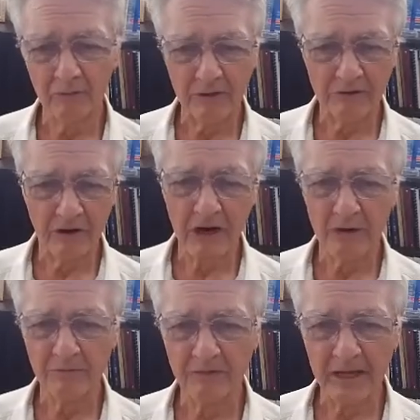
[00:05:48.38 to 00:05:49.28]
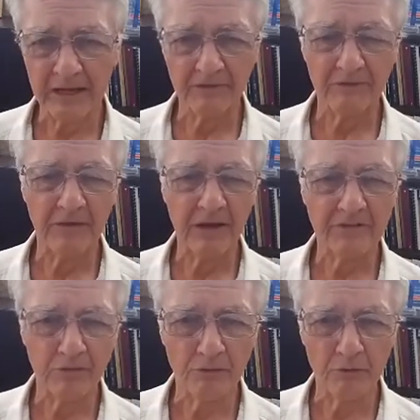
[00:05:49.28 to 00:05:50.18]
with your arms, legs, and
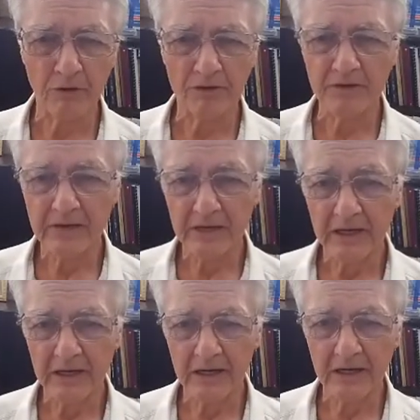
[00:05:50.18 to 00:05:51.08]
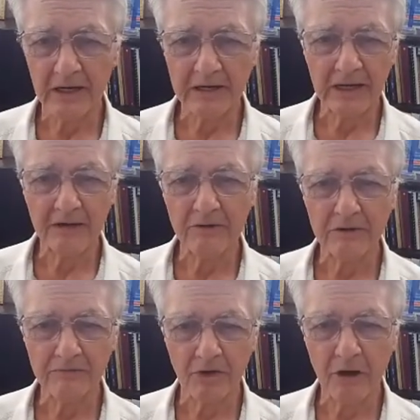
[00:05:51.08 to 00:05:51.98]
face, so forth,
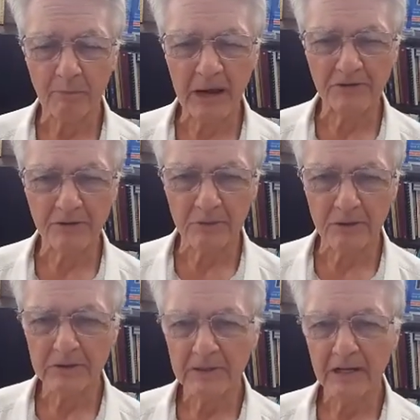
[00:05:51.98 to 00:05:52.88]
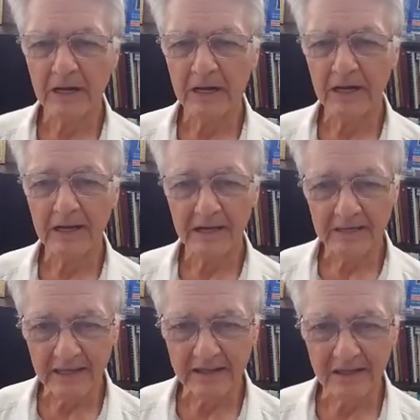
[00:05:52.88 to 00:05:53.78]
uncovered if at all possible,
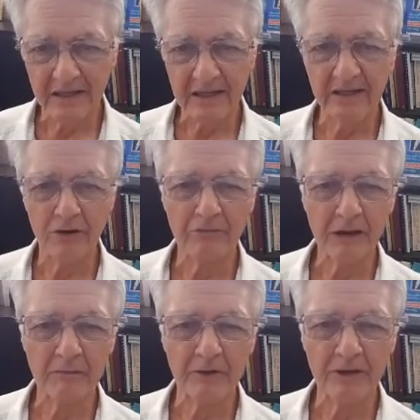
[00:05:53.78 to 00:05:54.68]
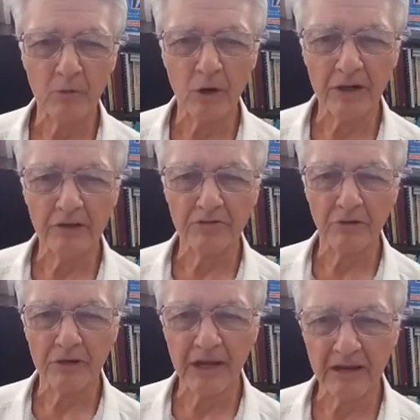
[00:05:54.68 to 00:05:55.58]
and get your vitamin D working
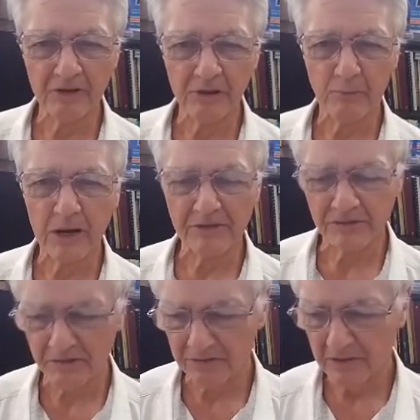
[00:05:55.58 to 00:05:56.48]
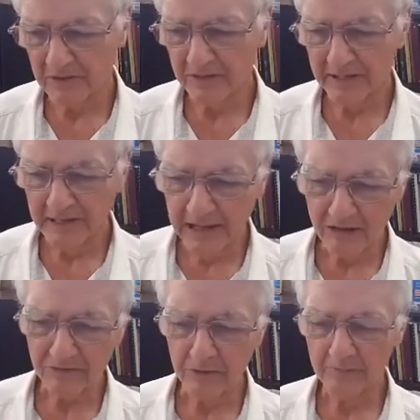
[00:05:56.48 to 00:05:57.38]
so it can actually process the
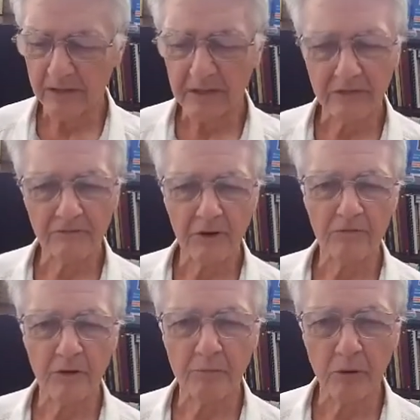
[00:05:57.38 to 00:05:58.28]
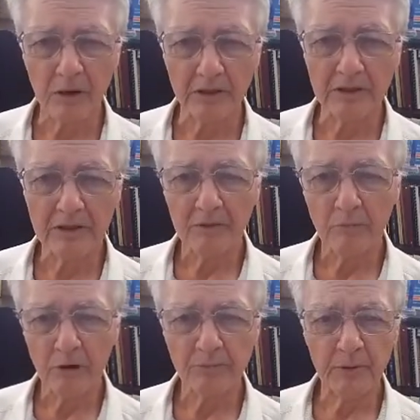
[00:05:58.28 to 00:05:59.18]
calcium. That's very, very important.
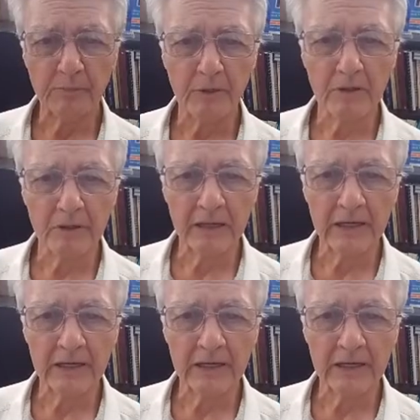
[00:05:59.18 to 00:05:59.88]
Most people,